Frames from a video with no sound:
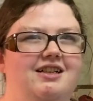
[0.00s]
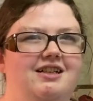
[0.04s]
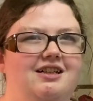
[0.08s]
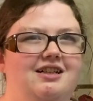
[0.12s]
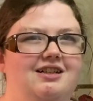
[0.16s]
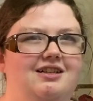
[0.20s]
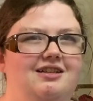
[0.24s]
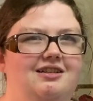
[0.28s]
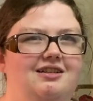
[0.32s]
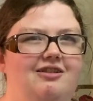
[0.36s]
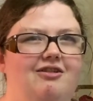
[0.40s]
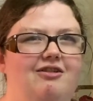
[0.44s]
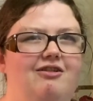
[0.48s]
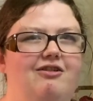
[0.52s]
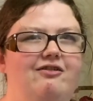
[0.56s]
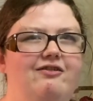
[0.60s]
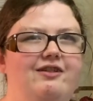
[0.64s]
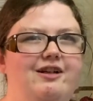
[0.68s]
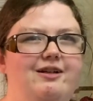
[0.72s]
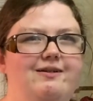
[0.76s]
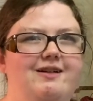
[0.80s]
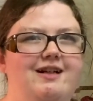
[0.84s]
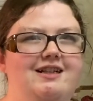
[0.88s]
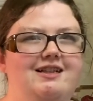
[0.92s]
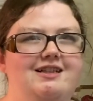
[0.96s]
whole thing
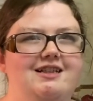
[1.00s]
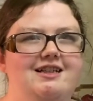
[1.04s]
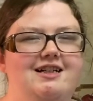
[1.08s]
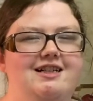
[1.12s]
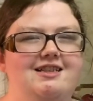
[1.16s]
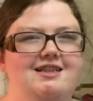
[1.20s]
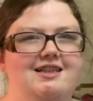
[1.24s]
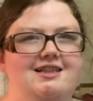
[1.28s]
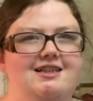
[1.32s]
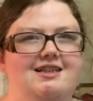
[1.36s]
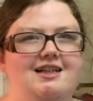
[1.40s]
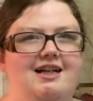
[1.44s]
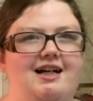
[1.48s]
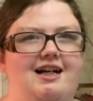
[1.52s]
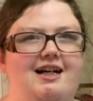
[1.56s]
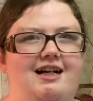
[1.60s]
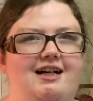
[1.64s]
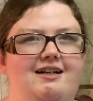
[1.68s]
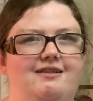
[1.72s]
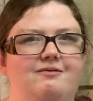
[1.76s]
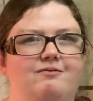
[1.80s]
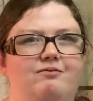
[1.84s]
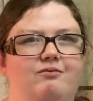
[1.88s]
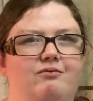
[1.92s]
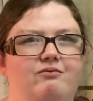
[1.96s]
about this is
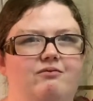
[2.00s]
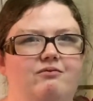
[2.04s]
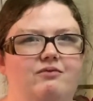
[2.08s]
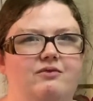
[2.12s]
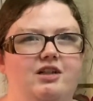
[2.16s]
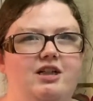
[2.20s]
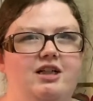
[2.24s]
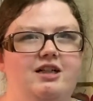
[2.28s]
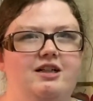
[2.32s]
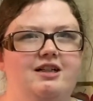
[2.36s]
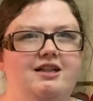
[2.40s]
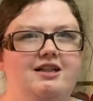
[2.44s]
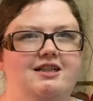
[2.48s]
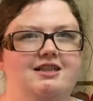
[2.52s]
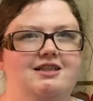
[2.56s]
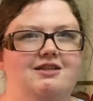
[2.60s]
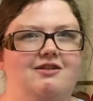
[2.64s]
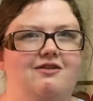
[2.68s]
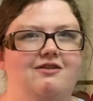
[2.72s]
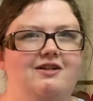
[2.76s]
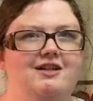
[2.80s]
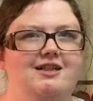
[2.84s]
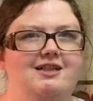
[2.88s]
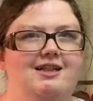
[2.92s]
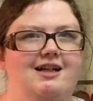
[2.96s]
that you can just
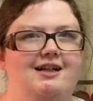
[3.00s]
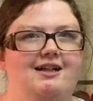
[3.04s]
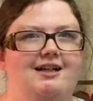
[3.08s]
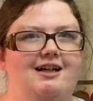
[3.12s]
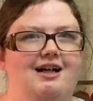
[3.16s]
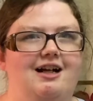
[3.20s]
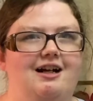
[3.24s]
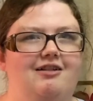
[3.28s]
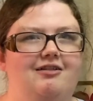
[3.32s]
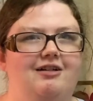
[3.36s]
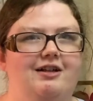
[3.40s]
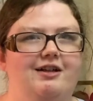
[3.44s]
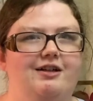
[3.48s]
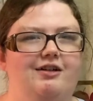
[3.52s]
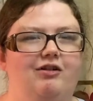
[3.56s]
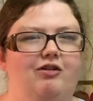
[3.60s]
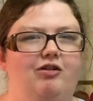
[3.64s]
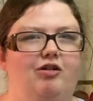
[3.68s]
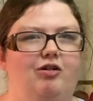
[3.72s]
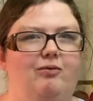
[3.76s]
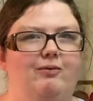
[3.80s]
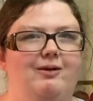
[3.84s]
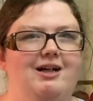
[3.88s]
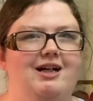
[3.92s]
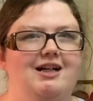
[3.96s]
always take out like a little
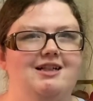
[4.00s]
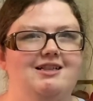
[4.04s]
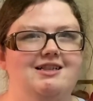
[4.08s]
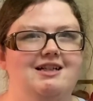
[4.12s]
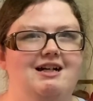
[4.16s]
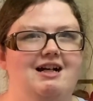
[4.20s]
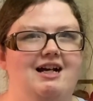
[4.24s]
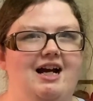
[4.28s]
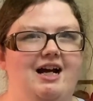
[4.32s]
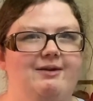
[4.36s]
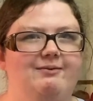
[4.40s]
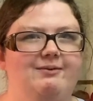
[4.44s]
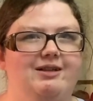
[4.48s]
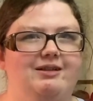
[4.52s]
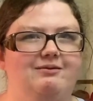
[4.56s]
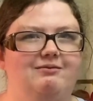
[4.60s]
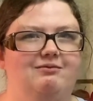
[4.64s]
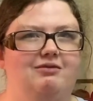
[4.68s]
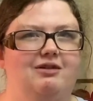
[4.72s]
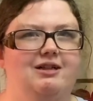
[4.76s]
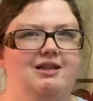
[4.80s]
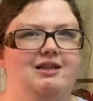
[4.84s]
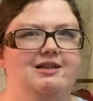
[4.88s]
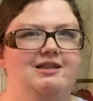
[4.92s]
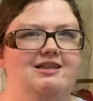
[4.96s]
bit at a time and
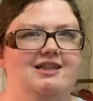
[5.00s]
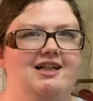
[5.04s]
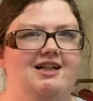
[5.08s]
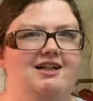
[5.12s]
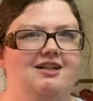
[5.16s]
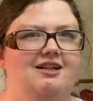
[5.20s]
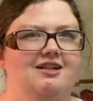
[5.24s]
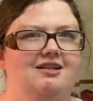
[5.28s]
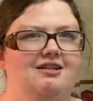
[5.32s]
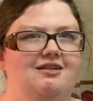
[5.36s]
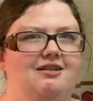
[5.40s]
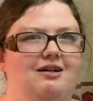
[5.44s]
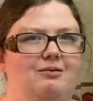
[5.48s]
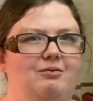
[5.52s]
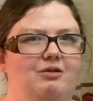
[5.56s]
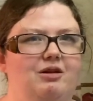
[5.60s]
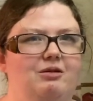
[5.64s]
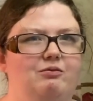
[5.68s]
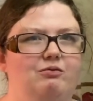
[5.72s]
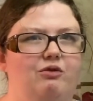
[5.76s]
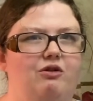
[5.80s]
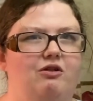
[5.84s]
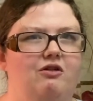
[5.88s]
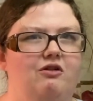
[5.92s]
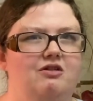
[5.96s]
put in dinner or put in
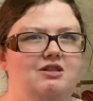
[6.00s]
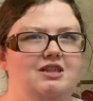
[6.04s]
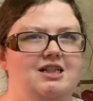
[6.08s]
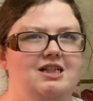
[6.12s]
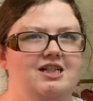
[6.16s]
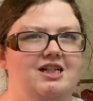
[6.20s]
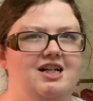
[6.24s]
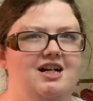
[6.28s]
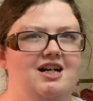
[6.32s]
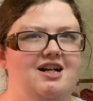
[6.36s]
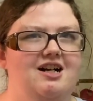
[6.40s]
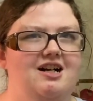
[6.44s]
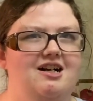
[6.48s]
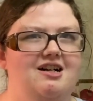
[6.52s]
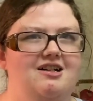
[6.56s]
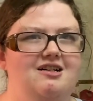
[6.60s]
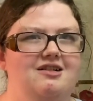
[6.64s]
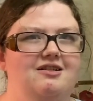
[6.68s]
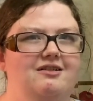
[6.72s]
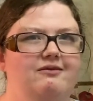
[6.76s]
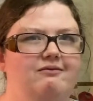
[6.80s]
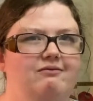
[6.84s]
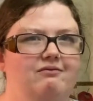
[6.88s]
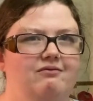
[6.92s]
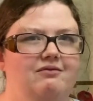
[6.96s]
bowls to share,
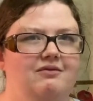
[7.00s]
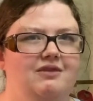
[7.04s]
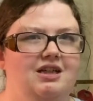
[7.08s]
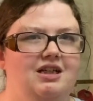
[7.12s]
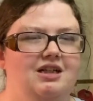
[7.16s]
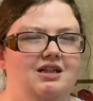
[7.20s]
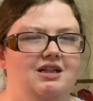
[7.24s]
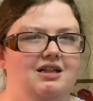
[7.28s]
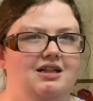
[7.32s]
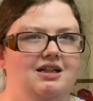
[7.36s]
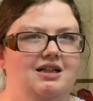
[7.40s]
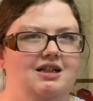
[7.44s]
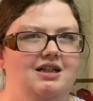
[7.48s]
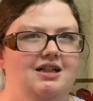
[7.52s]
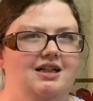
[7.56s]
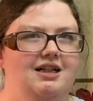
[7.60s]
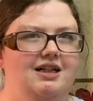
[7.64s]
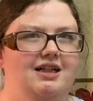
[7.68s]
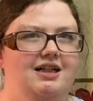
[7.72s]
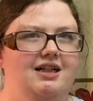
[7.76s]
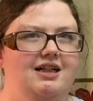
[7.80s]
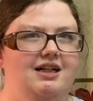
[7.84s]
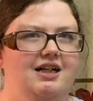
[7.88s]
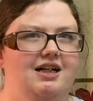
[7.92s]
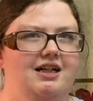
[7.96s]

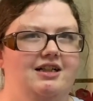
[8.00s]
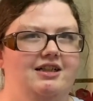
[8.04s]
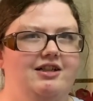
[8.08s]
and you